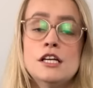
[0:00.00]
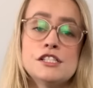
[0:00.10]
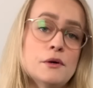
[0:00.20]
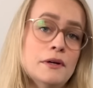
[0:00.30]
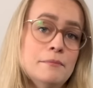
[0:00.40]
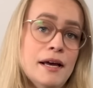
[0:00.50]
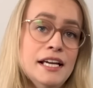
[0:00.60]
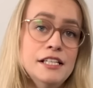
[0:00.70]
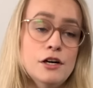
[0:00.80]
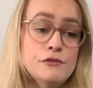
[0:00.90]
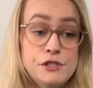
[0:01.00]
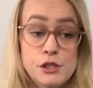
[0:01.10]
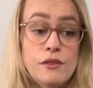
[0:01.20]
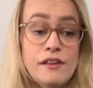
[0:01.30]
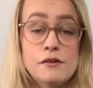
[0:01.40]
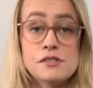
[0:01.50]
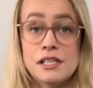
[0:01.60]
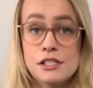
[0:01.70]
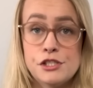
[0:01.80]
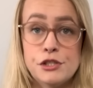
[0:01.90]
So in May of
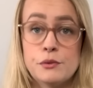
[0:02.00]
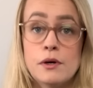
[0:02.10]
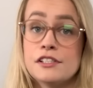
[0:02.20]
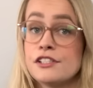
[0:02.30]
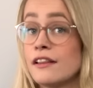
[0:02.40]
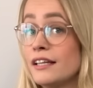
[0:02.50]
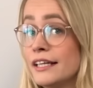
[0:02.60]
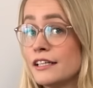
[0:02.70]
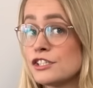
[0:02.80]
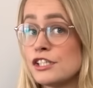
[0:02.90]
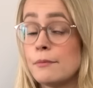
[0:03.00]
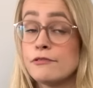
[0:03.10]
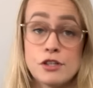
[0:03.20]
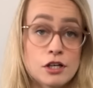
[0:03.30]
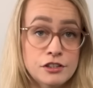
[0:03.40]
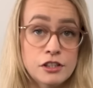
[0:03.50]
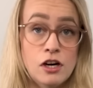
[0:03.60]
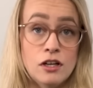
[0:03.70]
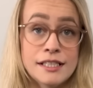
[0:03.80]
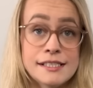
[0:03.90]
2002, under the leadership of Dr.
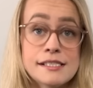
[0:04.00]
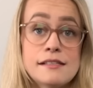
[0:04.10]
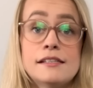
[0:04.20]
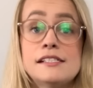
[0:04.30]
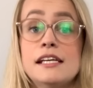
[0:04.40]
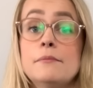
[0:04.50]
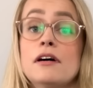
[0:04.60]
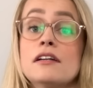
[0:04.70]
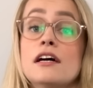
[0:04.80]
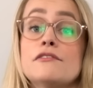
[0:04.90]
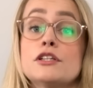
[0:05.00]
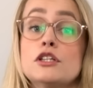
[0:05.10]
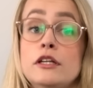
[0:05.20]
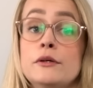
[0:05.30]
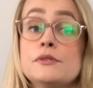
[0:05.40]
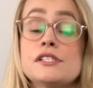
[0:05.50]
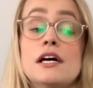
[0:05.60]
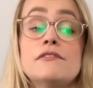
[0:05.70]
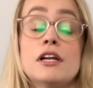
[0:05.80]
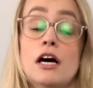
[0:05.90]
Collins, the team uncovered clues
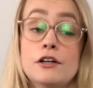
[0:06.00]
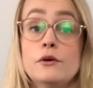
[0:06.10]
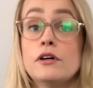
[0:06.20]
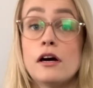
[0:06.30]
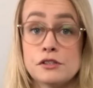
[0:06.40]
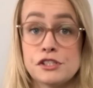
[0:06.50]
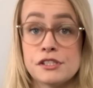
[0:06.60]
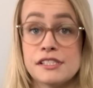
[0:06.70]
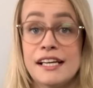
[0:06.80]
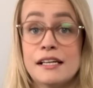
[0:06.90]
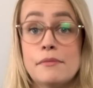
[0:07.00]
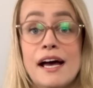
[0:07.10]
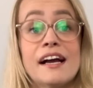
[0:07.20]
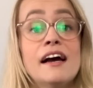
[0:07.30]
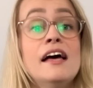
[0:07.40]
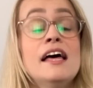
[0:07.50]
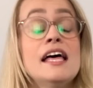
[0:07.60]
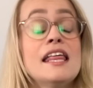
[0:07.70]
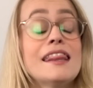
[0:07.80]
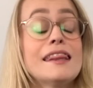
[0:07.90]
of an unknown culture dating back
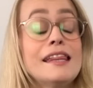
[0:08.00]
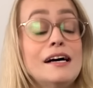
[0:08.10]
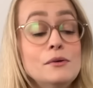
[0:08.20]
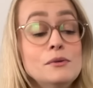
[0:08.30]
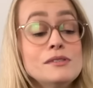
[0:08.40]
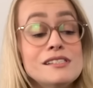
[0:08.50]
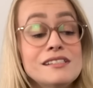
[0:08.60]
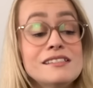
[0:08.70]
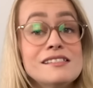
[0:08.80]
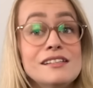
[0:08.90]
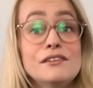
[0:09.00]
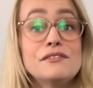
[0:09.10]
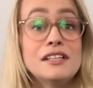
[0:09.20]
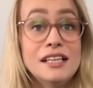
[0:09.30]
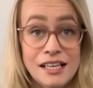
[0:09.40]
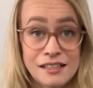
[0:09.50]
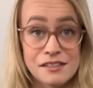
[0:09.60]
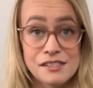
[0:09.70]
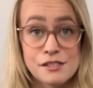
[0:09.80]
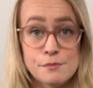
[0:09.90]
thousands of
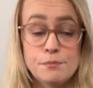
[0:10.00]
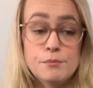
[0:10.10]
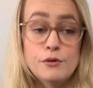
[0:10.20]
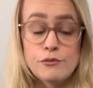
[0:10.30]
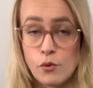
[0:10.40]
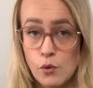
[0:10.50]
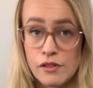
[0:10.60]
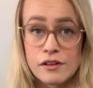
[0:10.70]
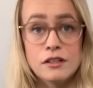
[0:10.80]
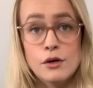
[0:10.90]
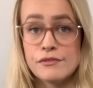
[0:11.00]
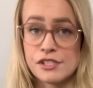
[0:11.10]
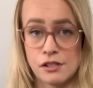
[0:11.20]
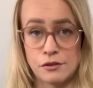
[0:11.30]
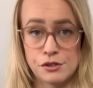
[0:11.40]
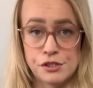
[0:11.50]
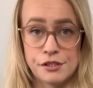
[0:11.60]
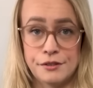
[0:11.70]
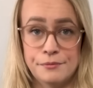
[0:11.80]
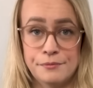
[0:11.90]
years before the Clovis culture.